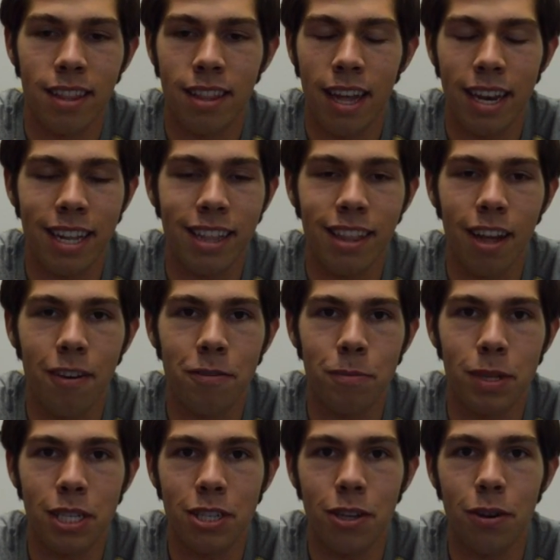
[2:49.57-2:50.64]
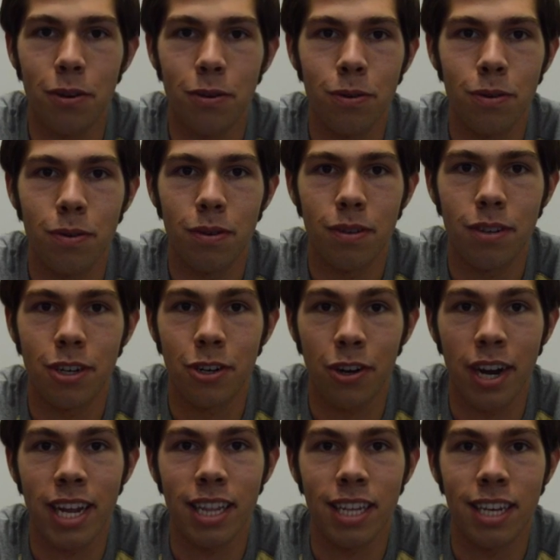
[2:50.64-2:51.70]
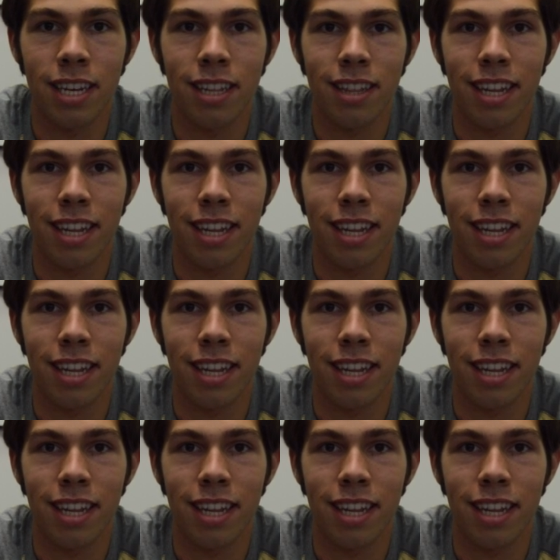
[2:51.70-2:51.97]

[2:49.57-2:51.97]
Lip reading: That he loved me so greatly,